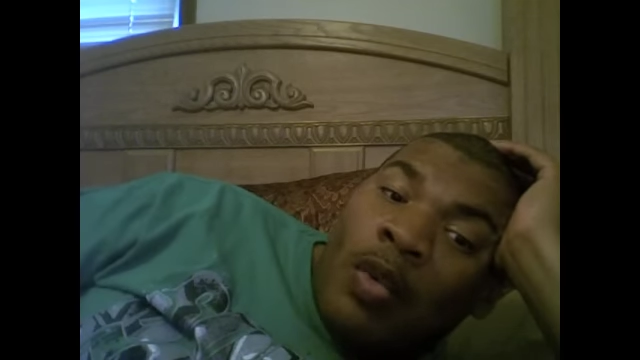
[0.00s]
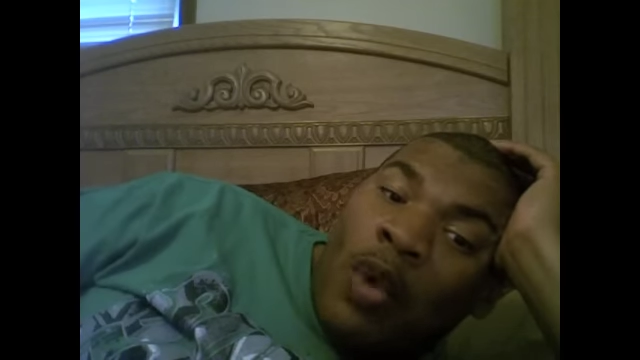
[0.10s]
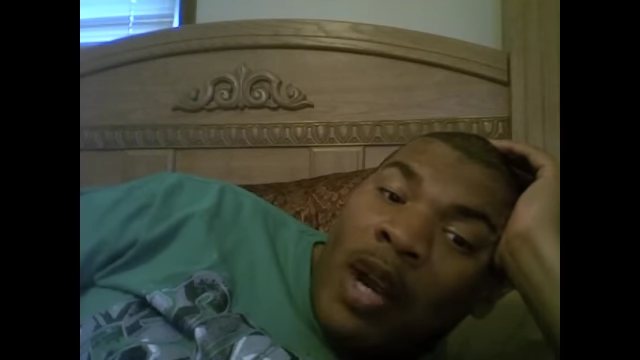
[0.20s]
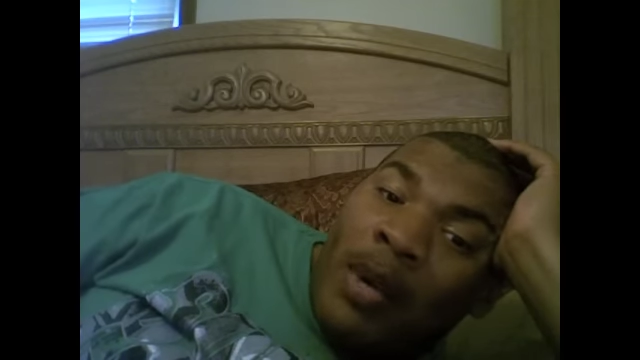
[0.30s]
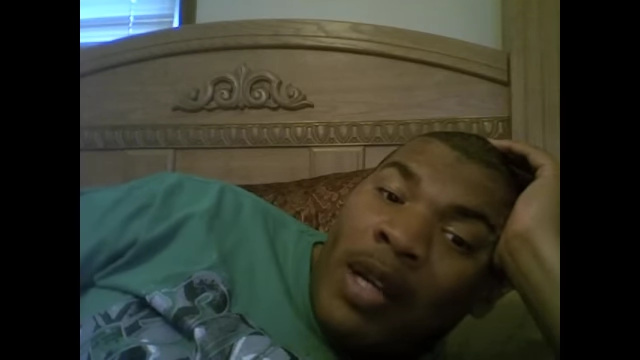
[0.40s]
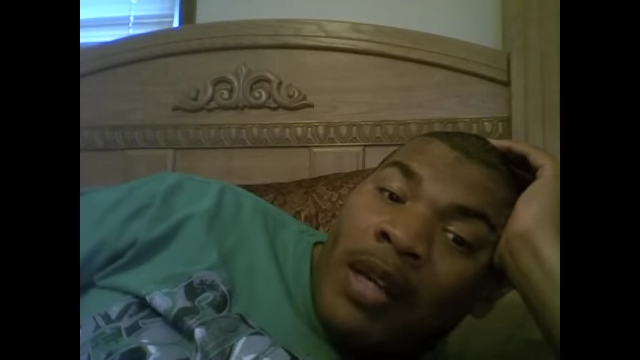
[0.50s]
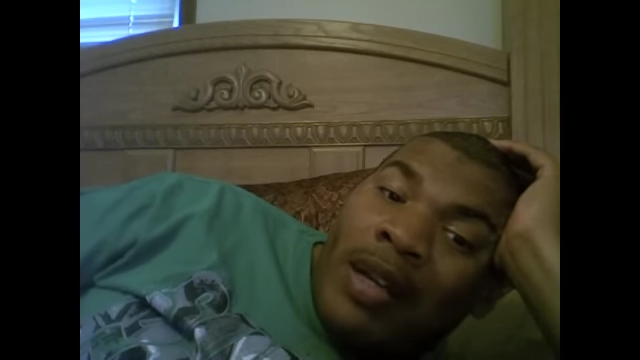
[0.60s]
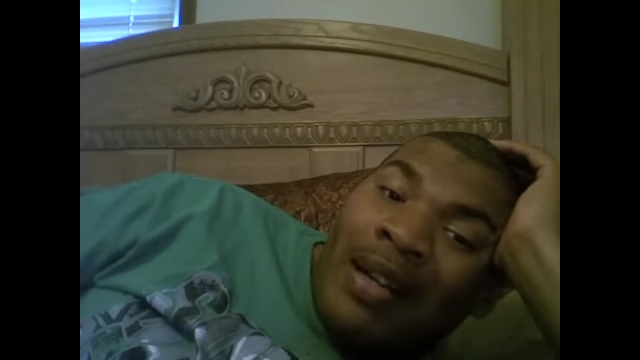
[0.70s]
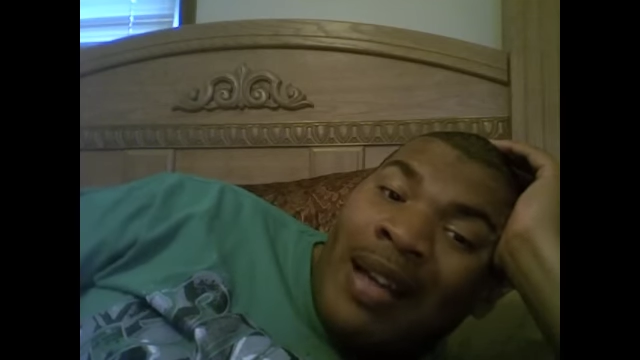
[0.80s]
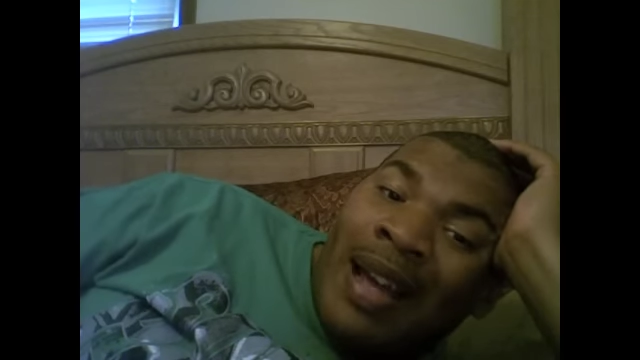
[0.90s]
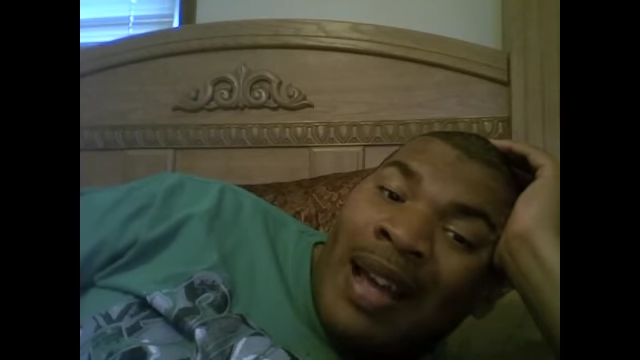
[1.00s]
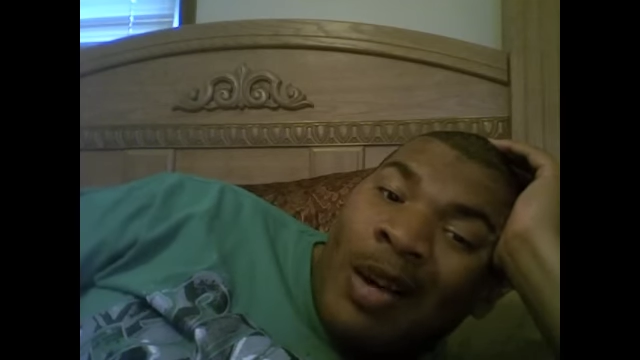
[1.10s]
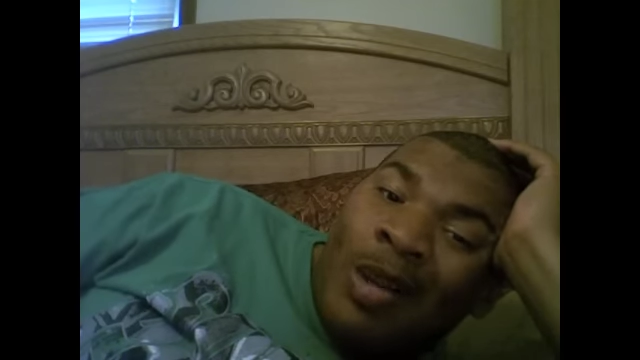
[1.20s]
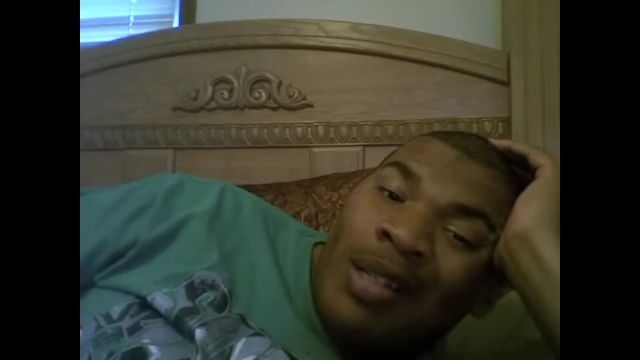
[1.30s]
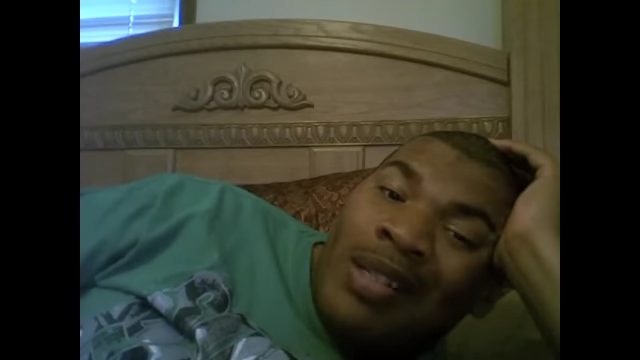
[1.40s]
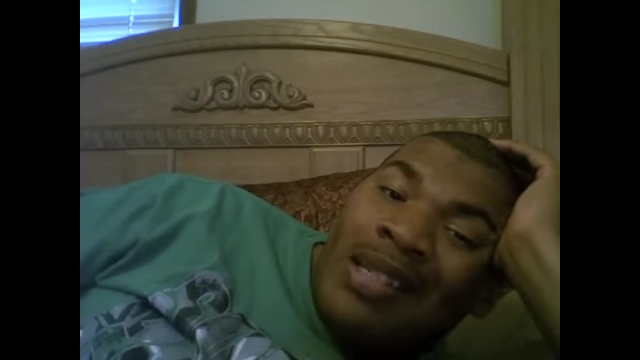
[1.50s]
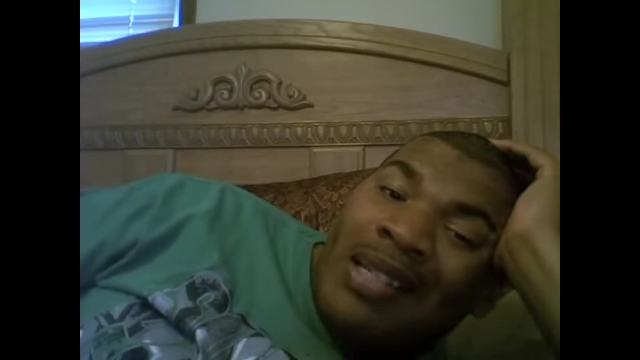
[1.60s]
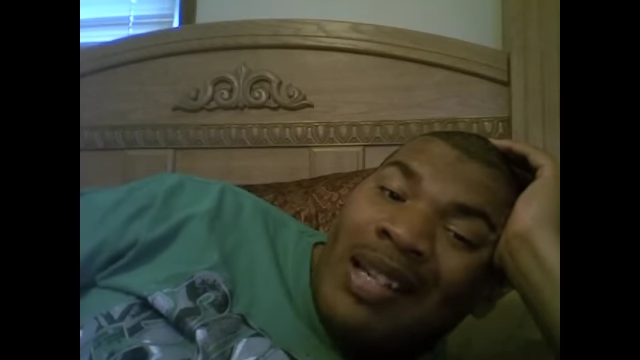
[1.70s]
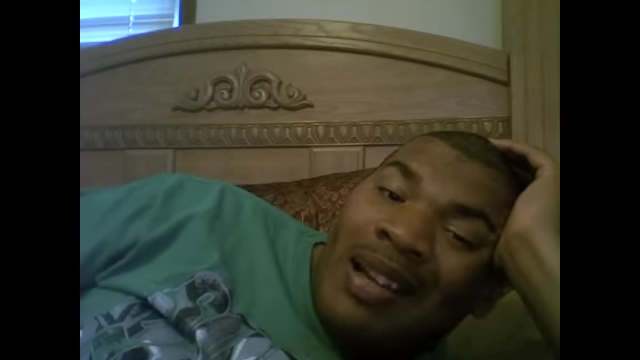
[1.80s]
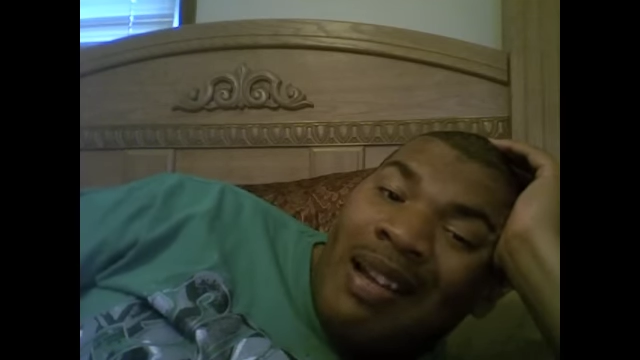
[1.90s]
wearing a L. He
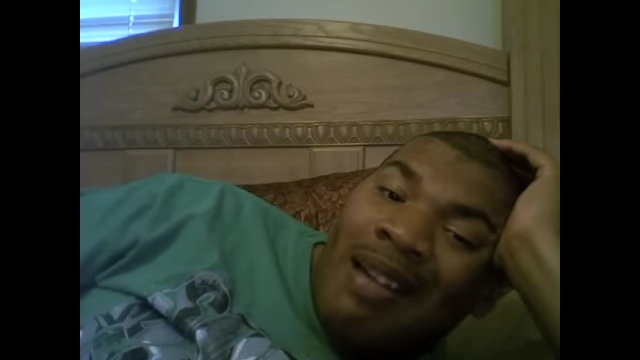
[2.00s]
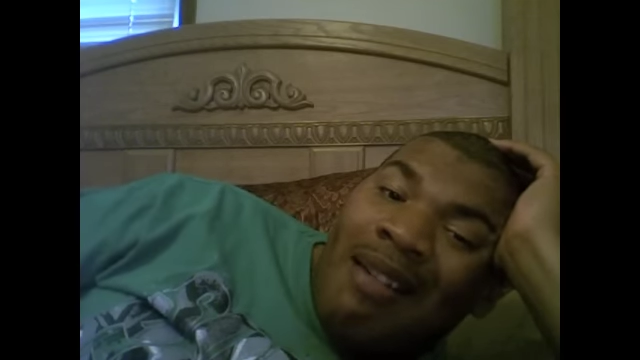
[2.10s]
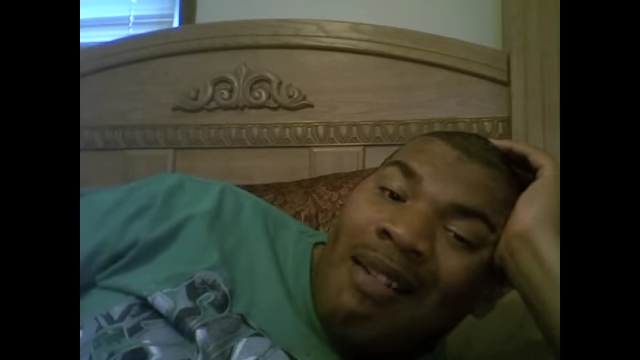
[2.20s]
still ain't